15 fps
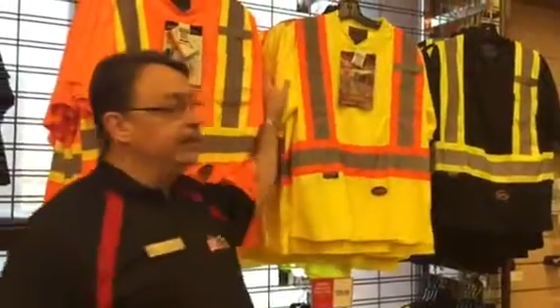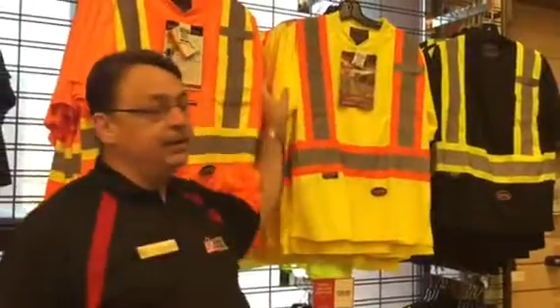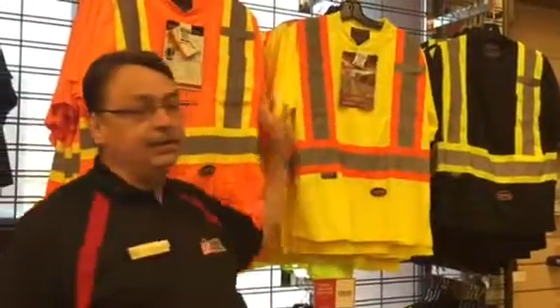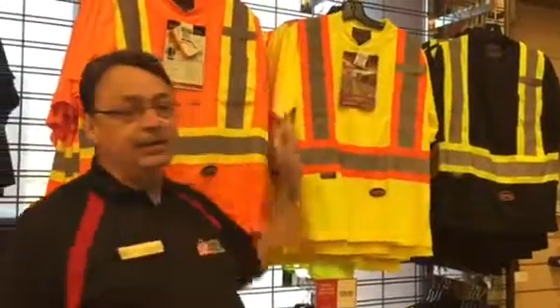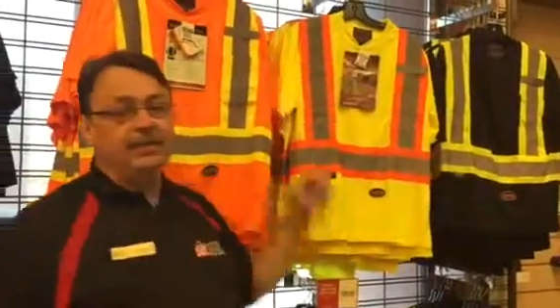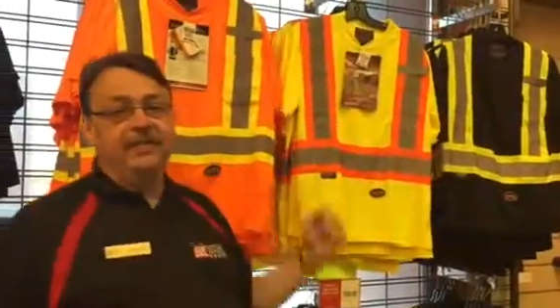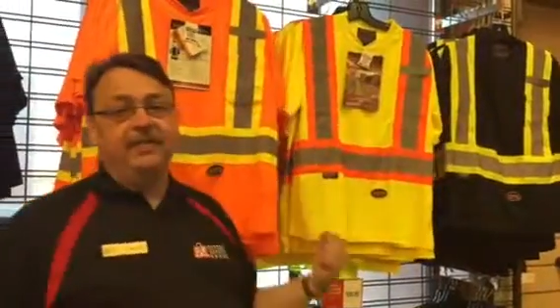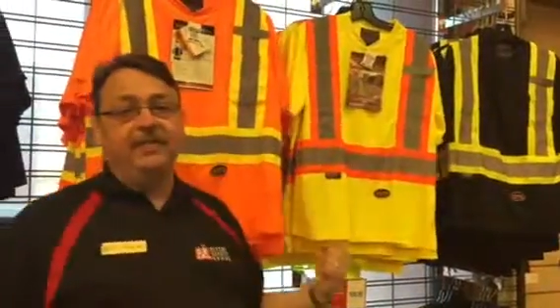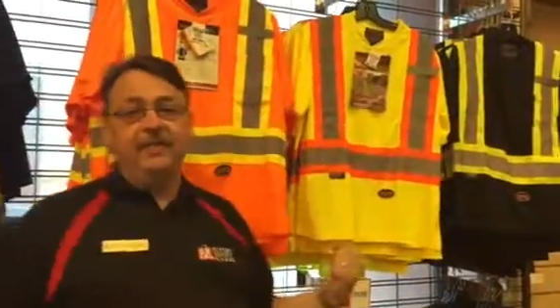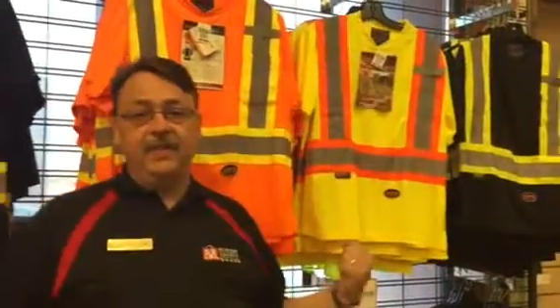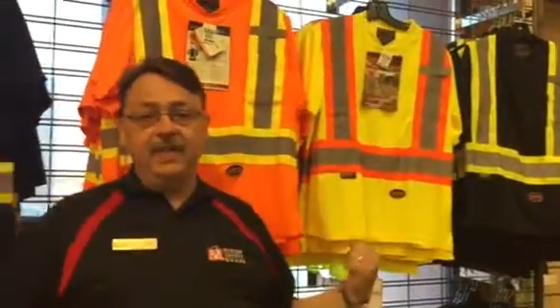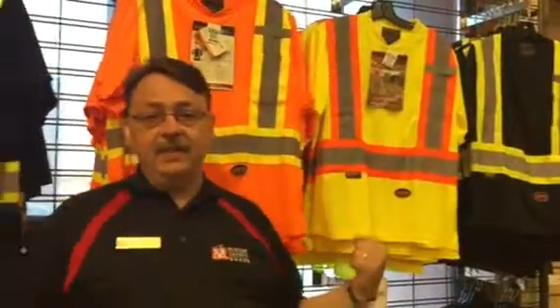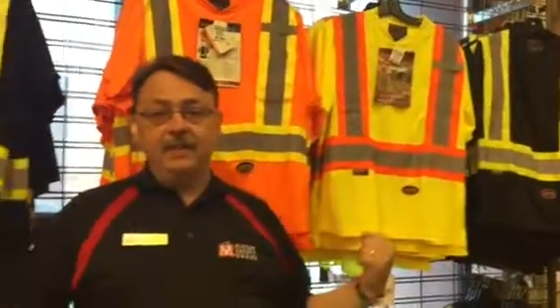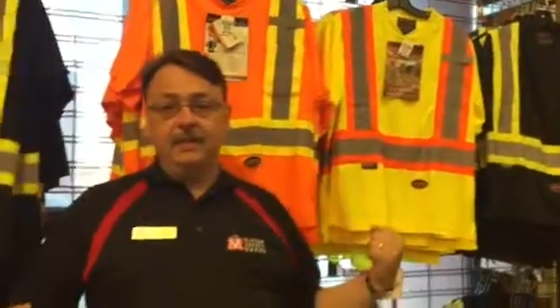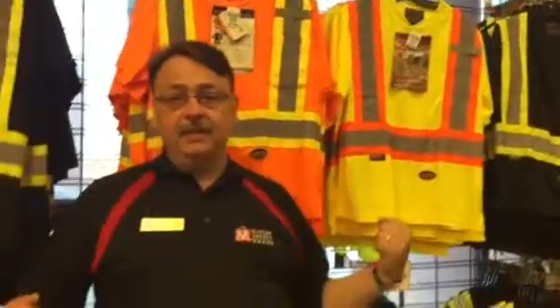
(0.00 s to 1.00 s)
these should
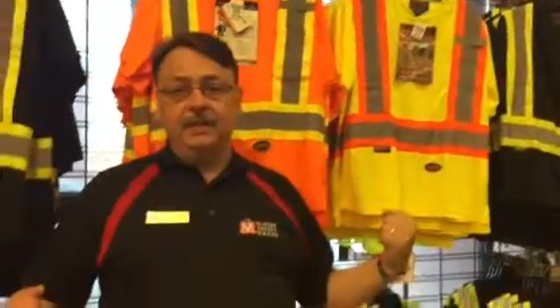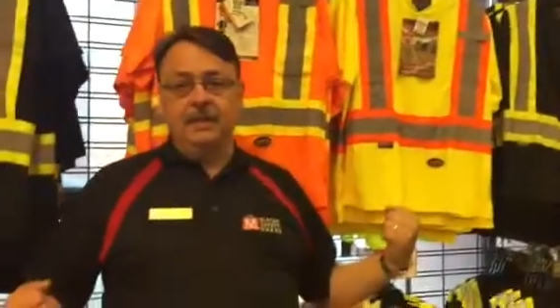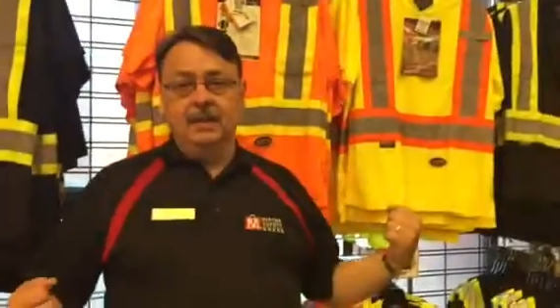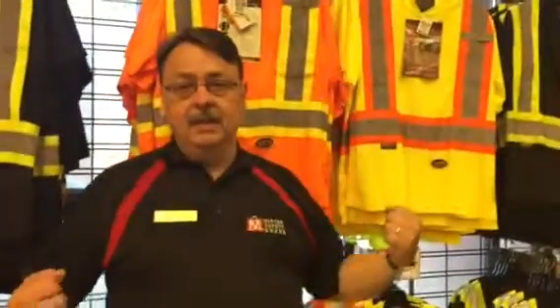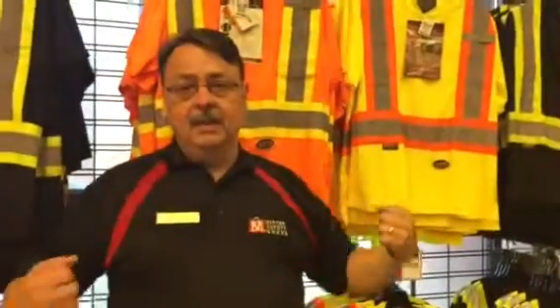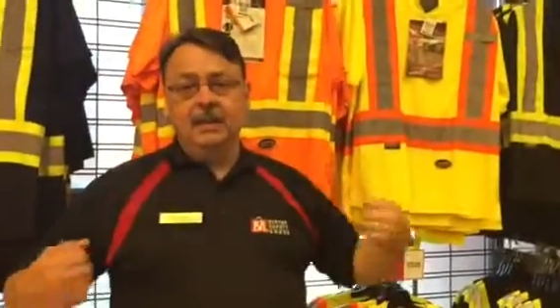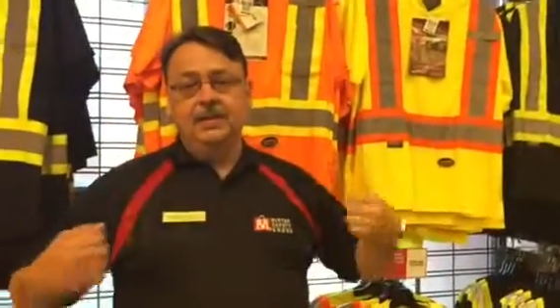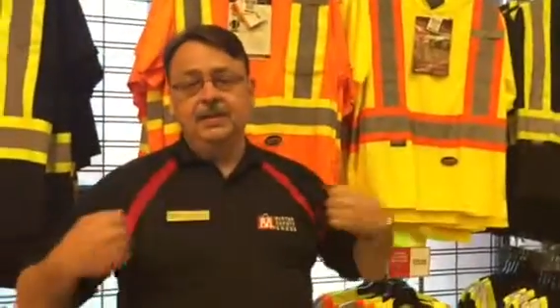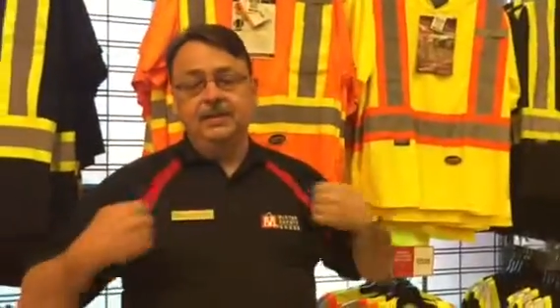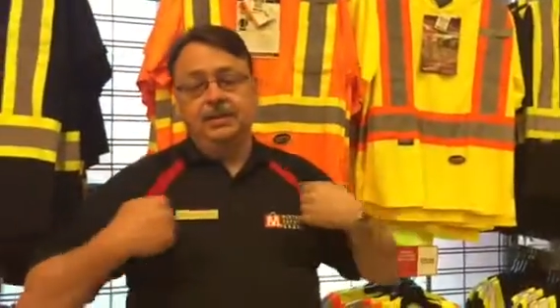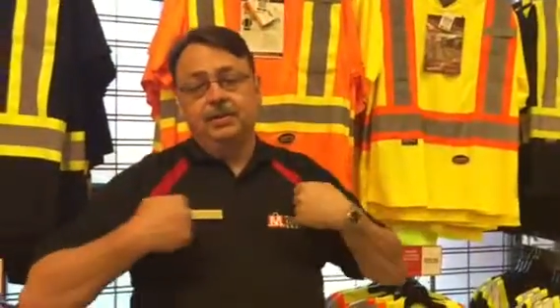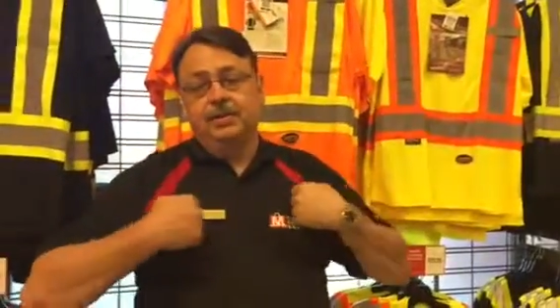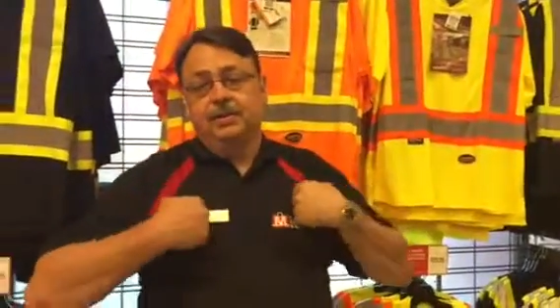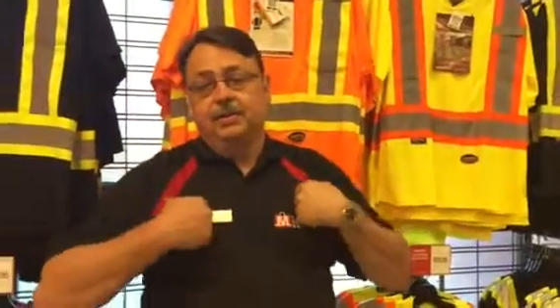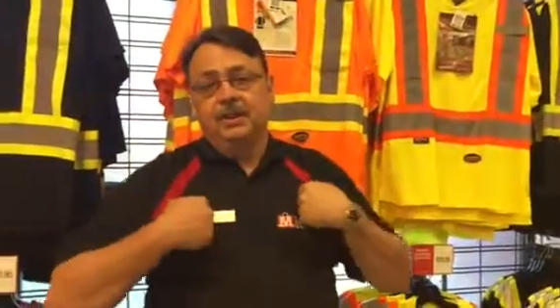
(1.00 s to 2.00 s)
fit is they
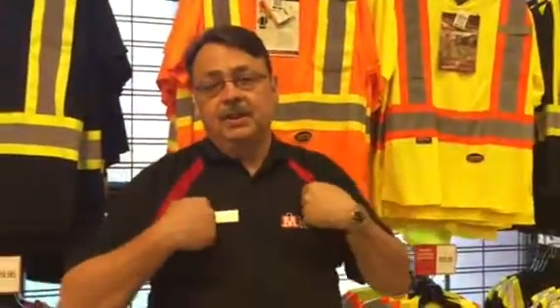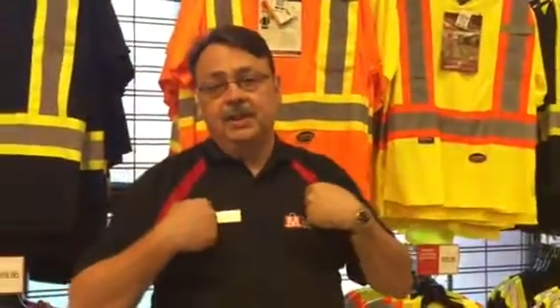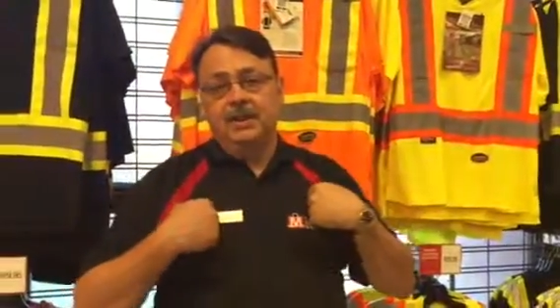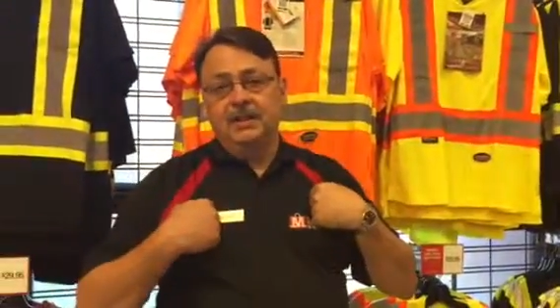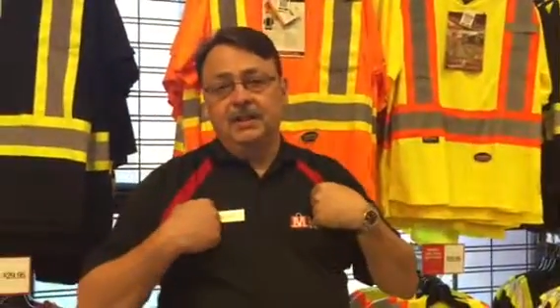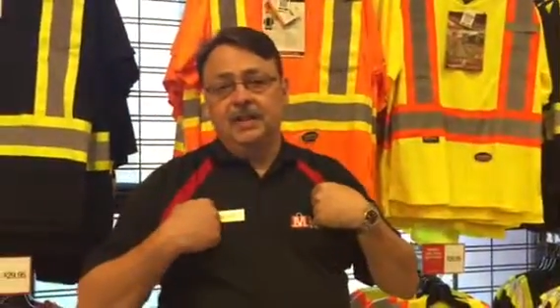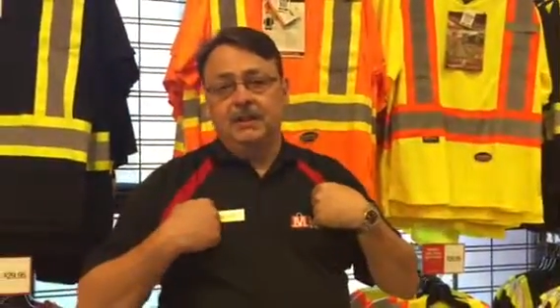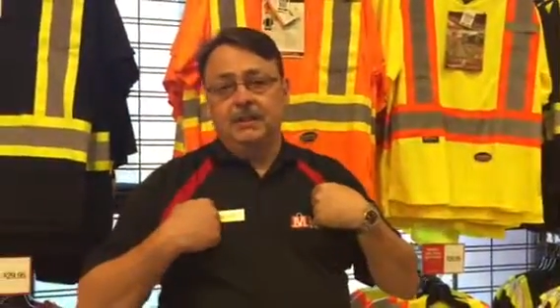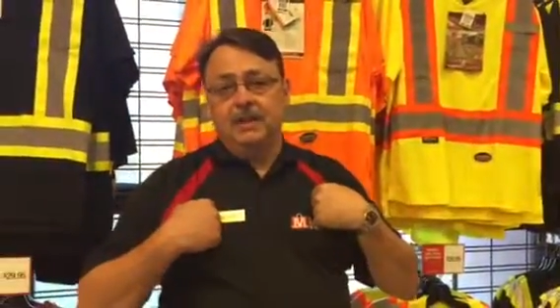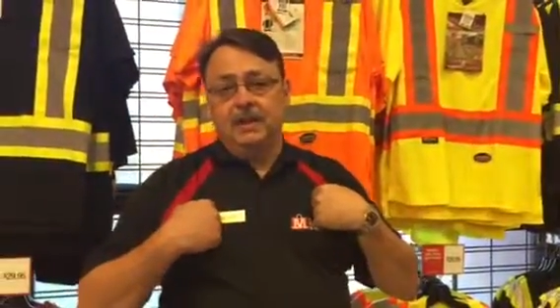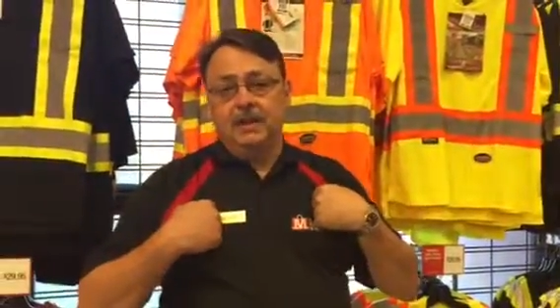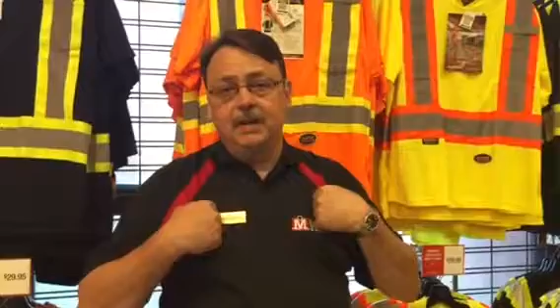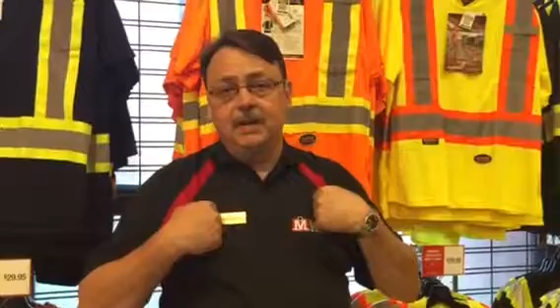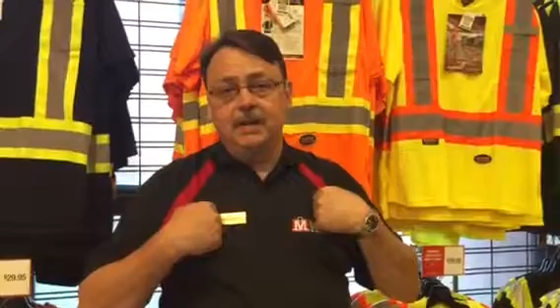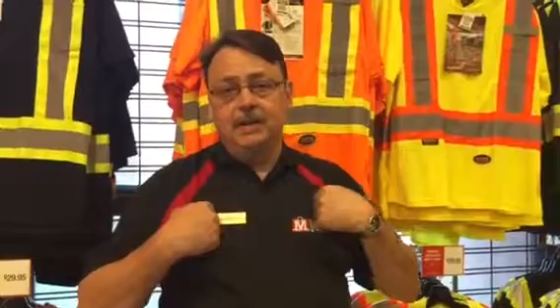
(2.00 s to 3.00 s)
shouldn't be tight to the
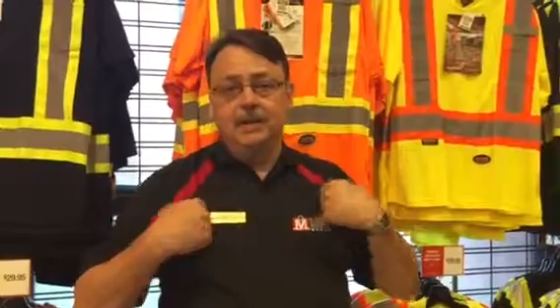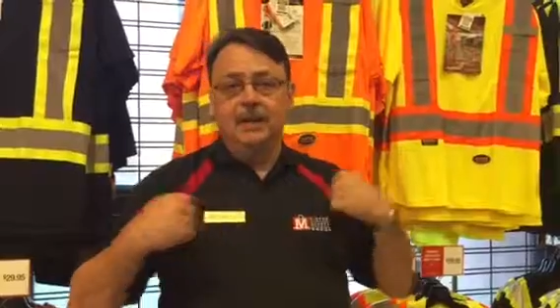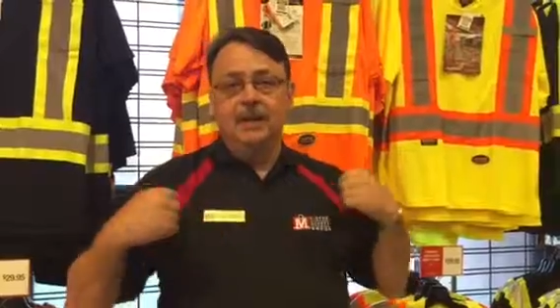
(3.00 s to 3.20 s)
body.